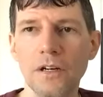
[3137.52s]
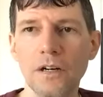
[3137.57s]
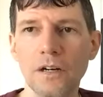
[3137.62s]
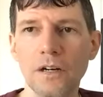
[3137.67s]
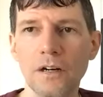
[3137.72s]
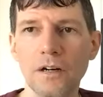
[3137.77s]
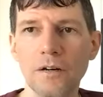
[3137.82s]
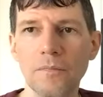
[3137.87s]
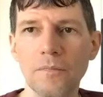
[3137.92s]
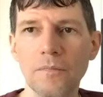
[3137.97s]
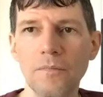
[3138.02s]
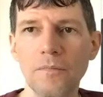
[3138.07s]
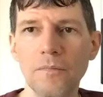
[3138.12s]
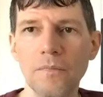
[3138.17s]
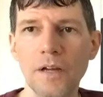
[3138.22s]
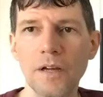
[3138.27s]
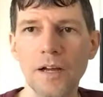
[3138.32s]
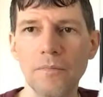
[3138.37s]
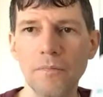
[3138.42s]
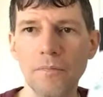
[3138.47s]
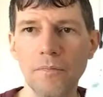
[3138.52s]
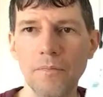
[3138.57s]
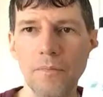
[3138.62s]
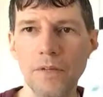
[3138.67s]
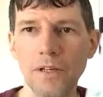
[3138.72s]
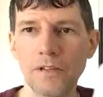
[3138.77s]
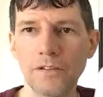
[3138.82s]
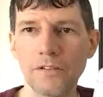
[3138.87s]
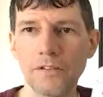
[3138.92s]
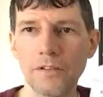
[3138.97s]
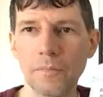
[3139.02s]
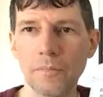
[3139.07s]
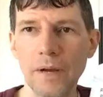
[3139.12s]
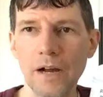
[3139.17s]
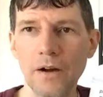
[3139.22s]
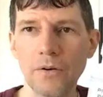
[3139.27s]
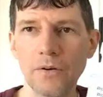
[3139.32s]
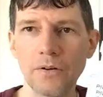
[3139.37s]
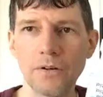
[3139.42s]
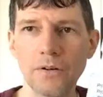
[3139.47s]
Um, I mix the
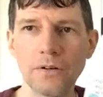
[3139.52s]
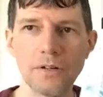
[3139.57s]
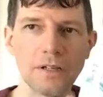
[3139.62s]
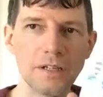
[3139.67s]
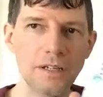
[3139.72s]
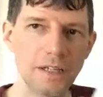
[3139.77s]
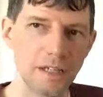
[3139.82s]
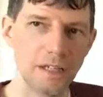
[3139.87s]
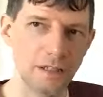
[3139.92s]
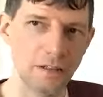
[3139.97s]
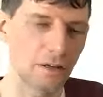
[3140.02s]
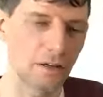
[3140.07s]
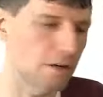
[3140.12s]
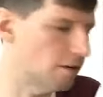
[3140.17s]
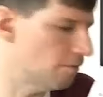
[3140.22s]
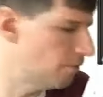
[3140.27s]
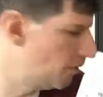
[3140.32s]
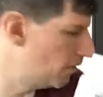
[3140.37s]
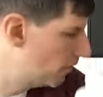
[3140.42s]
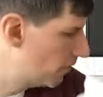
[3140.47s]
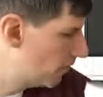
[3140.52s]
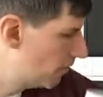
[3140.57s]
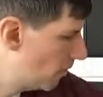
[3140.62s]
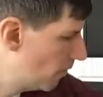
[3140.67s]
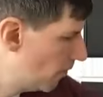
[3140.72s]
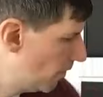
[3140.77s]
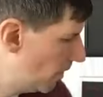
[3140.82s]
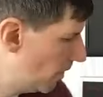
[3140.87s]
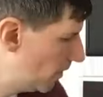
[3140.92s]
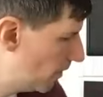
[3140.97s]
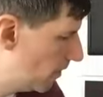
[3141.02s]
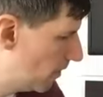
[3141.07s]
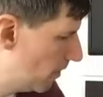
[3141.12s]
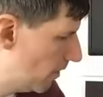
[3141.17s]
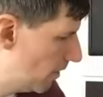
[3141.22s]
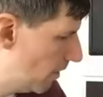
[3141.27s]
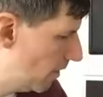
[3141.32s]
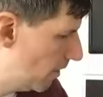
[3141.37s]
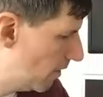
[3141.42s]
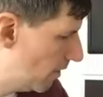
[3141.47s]
powder in the hummus with
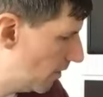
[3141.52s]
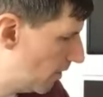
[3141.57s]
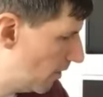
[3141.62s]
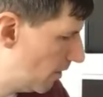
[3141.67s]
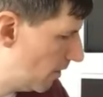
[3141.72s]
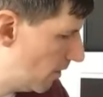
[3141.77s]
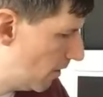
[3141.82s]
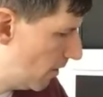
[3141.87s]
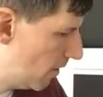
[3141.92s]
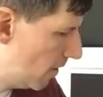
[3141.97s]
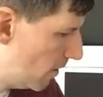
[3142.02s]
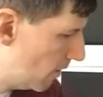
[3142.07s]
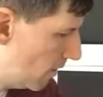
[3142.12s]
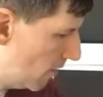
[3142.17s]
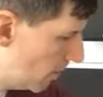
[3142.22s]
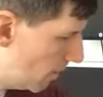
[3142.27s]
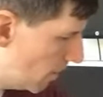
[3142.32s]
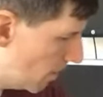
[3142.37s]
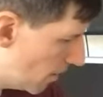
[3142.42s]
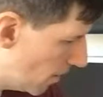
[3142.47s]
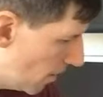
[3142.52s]
the the